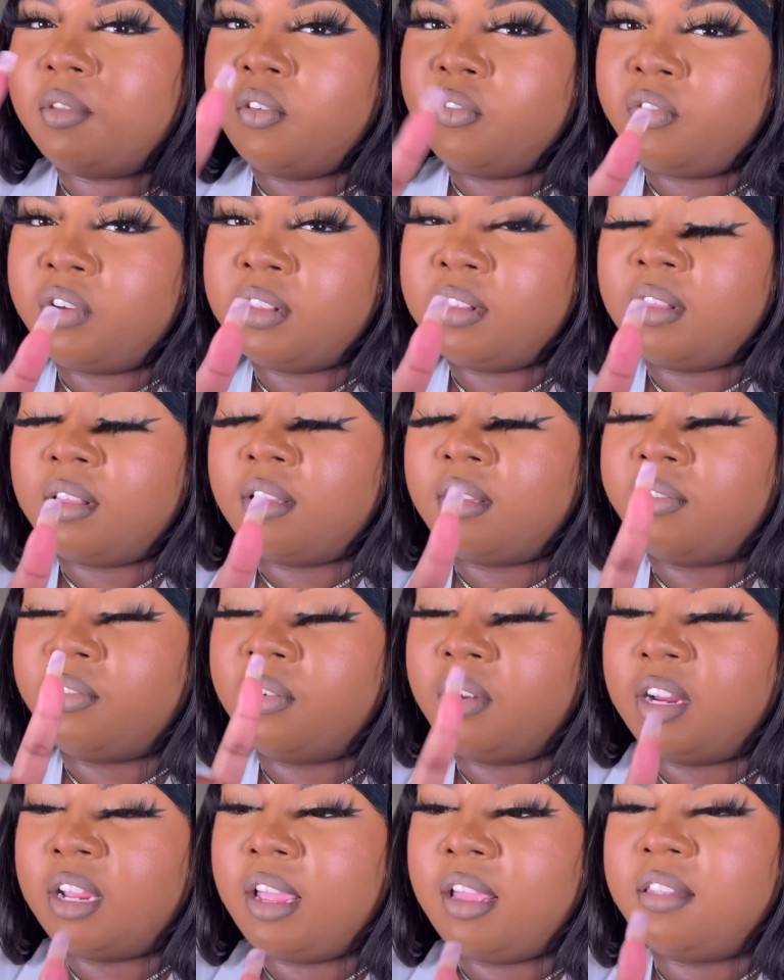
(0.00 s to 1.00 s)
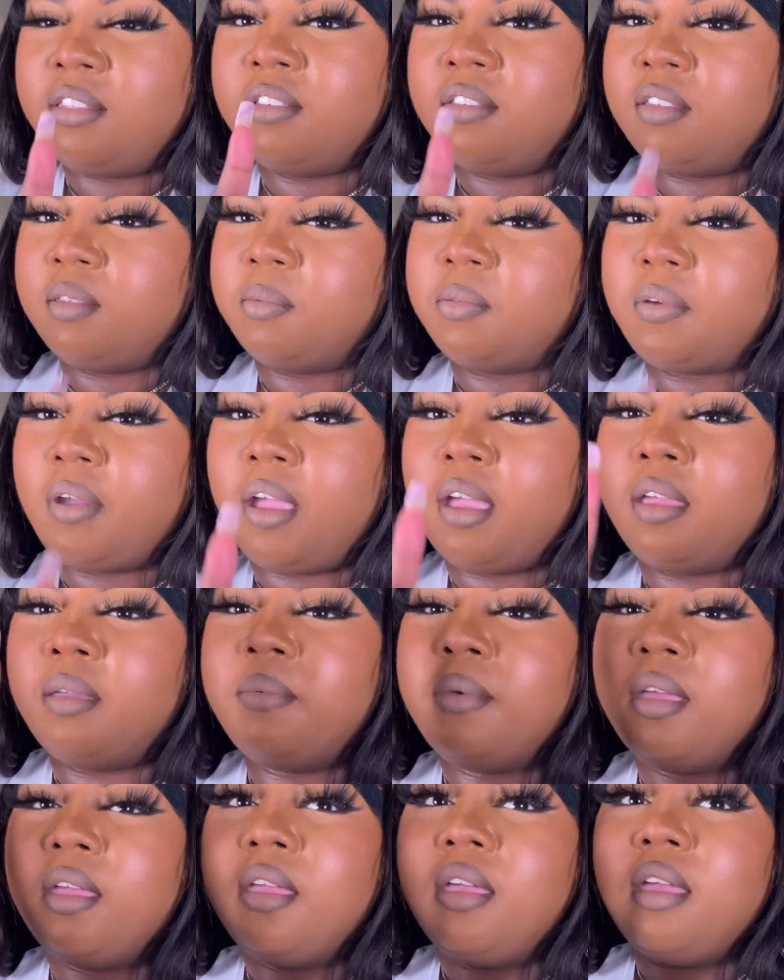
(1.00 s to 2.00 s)
Don't forget to
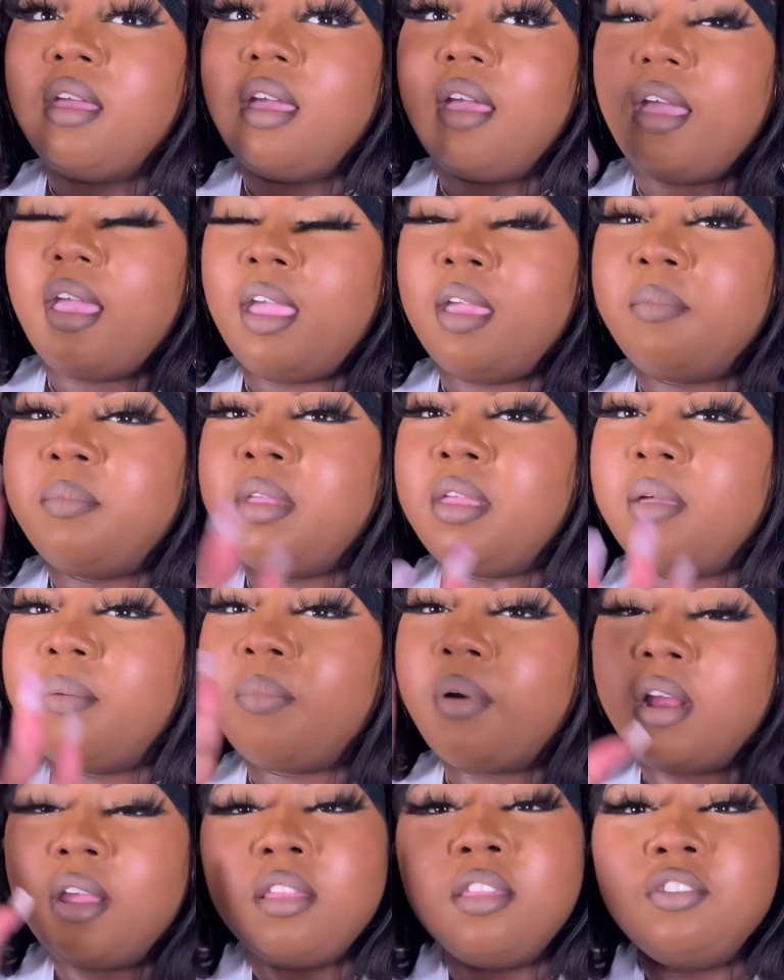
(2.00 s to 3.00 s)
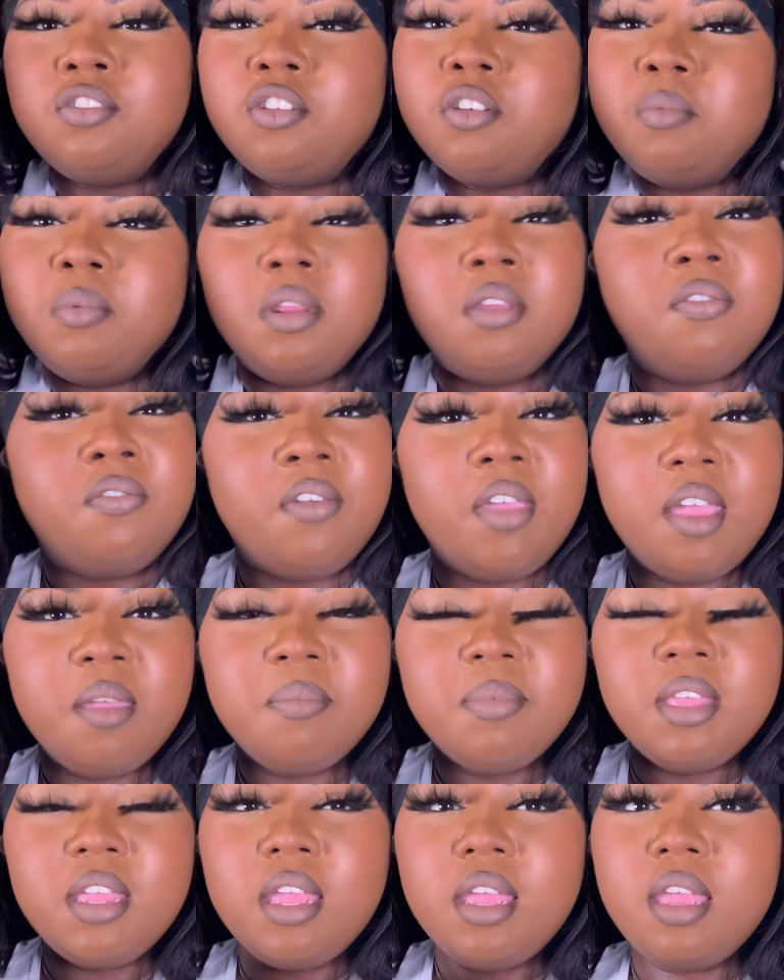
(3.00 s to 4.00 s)
subscribe and become part of the True Beauty
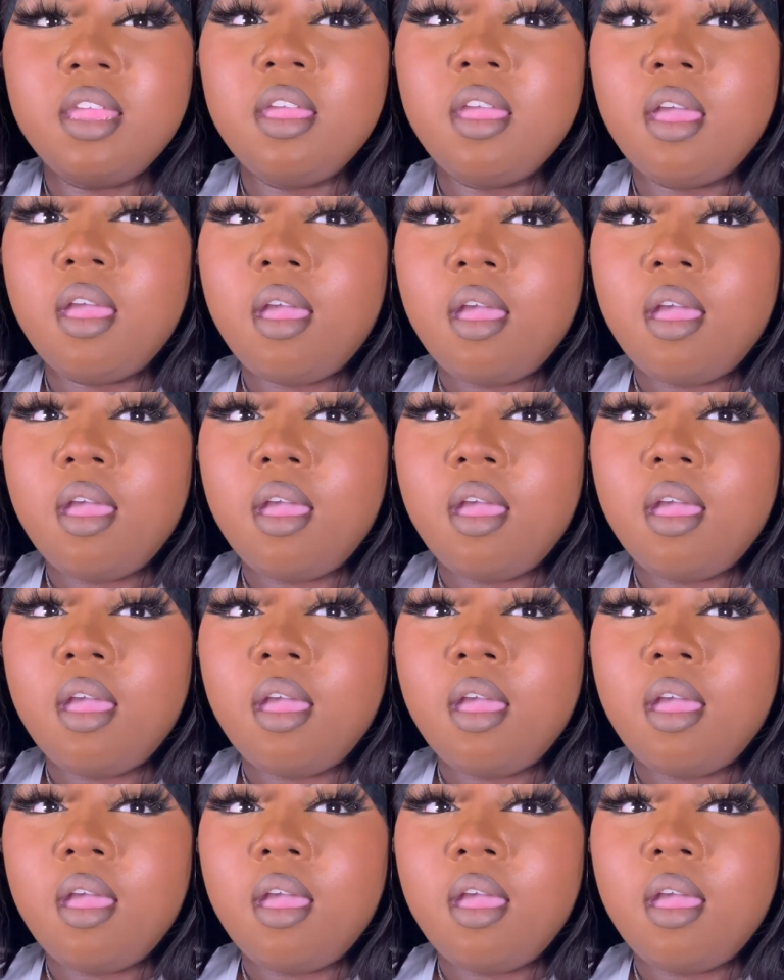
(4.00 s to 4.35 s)
family.